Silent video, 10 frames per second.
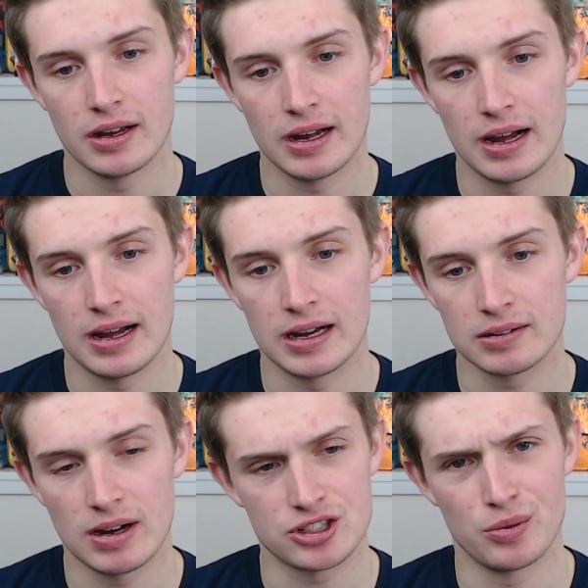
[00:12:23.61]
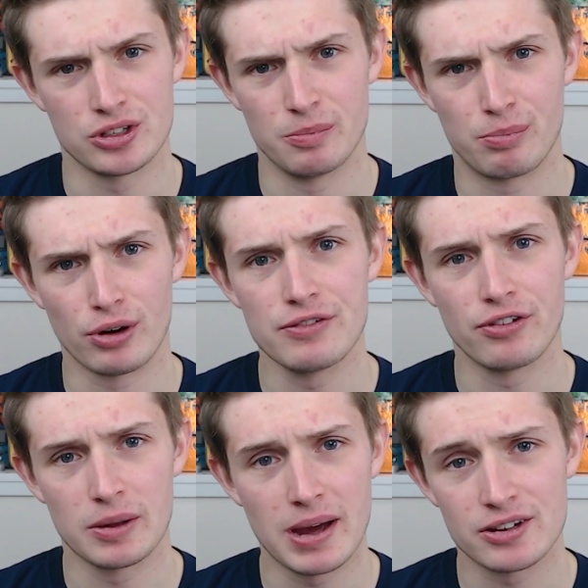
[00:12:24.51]
Actually, it wasn't
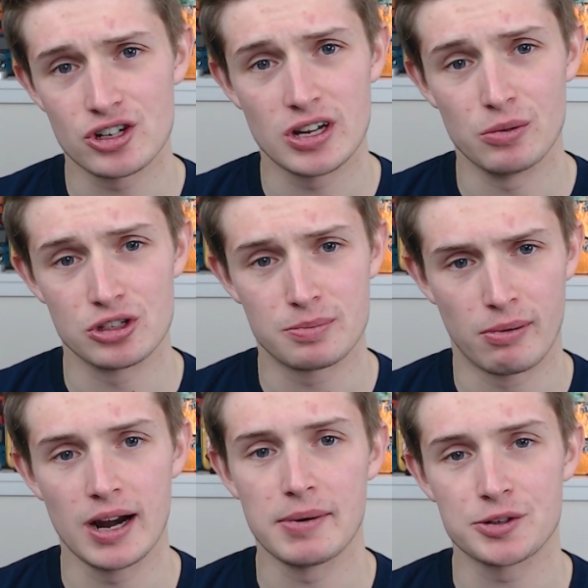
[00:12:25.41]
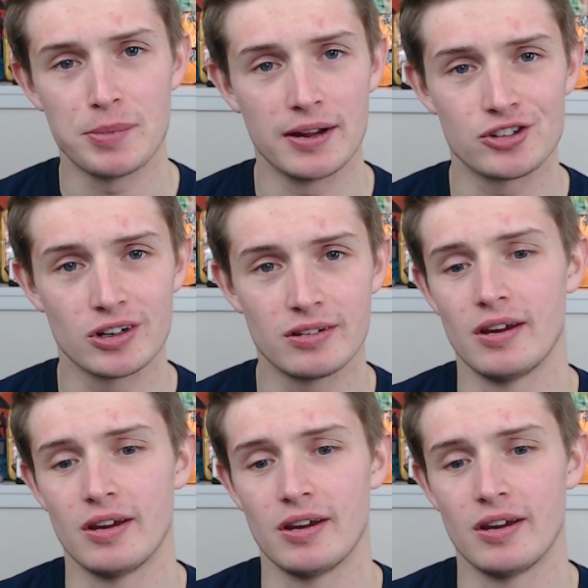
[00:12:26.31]
briefly mentioned. It was pretty much mentioned.